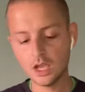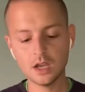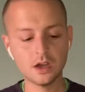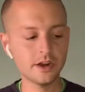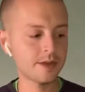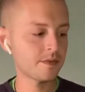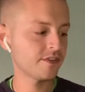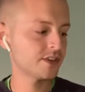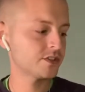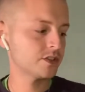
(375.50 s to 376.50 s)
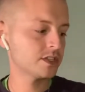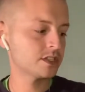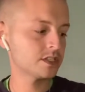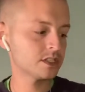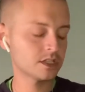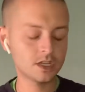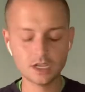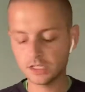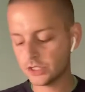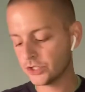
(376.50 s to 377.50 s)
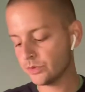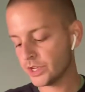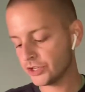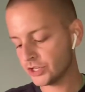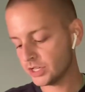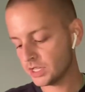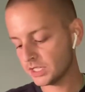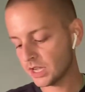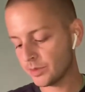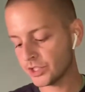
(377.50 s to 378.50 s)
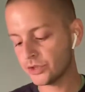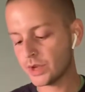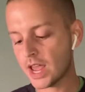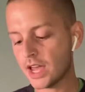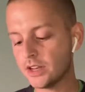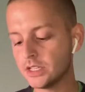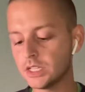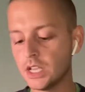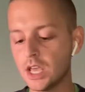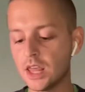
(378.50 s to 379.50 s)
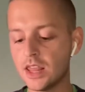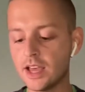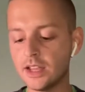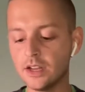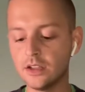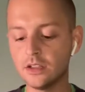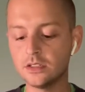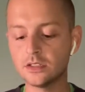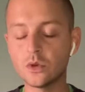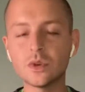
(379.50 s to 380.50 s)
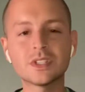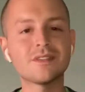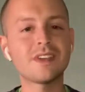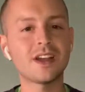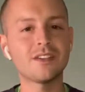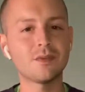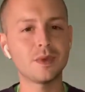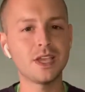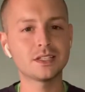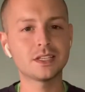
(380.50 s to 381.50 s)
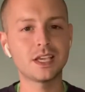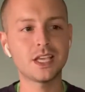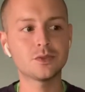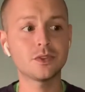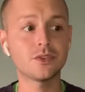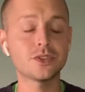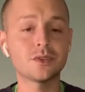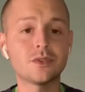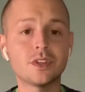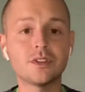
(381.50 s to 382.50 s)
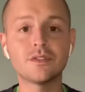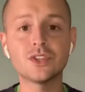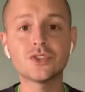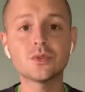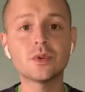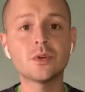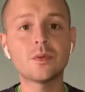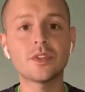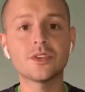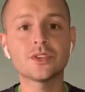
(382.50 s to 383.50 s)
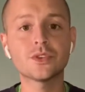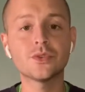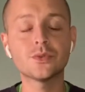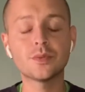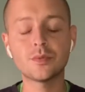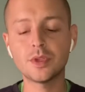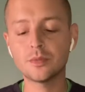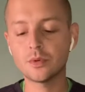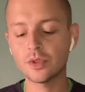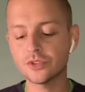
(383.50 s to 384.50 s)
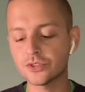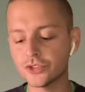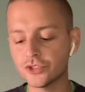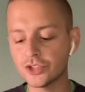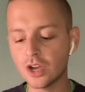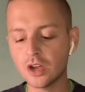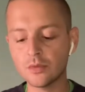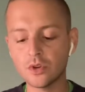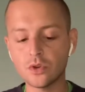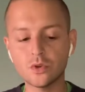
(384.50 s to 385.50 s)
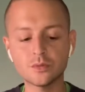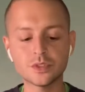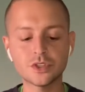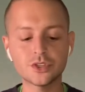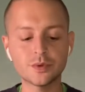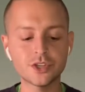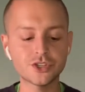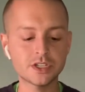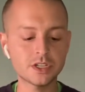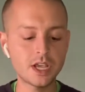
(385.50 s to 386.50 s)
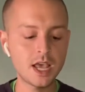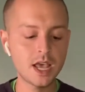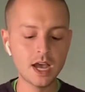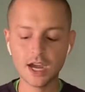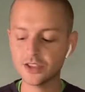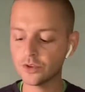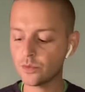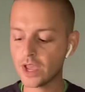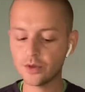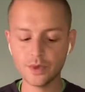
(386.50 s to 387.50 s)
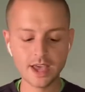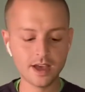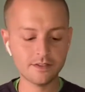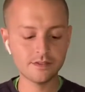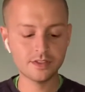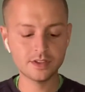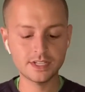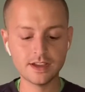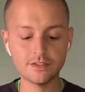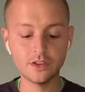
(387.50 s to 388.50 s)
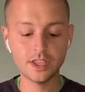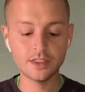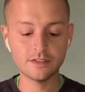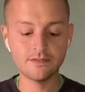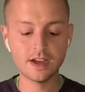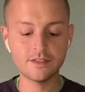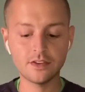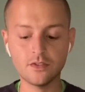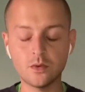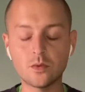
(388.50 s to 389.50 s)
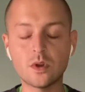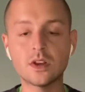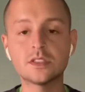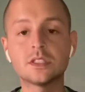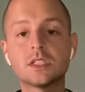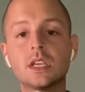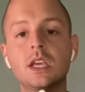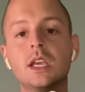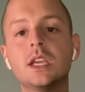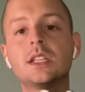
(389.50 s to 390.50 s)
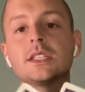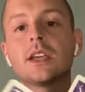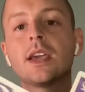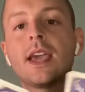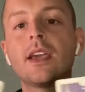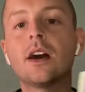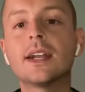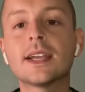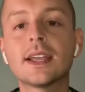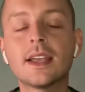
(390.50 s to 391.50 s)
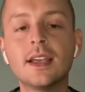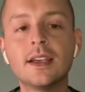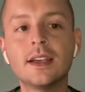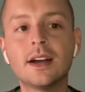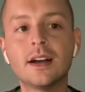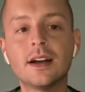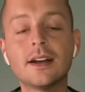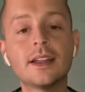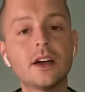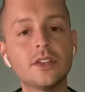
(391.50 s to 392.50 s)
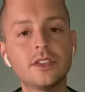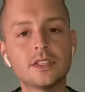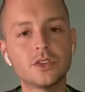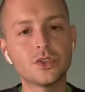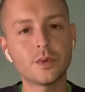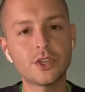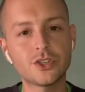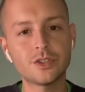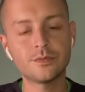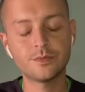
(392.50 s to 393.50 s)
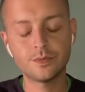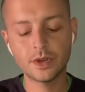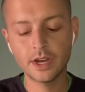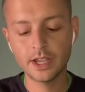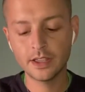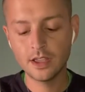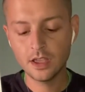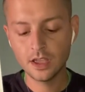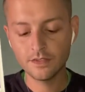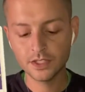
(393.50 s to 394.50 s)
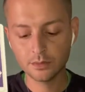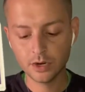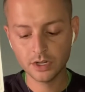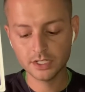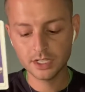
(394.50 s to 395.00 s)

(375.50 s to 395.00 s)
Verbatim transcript: All right, my friends, so this is a situation that's coming to an end that is going to vary from case to case, whether it's an individual, whether it's a group of people, whether it's a job, a home situation. Either way, we have the devil and the five of wands. It is a chaotic, uh, unhealthy situation, all right? If it's a person,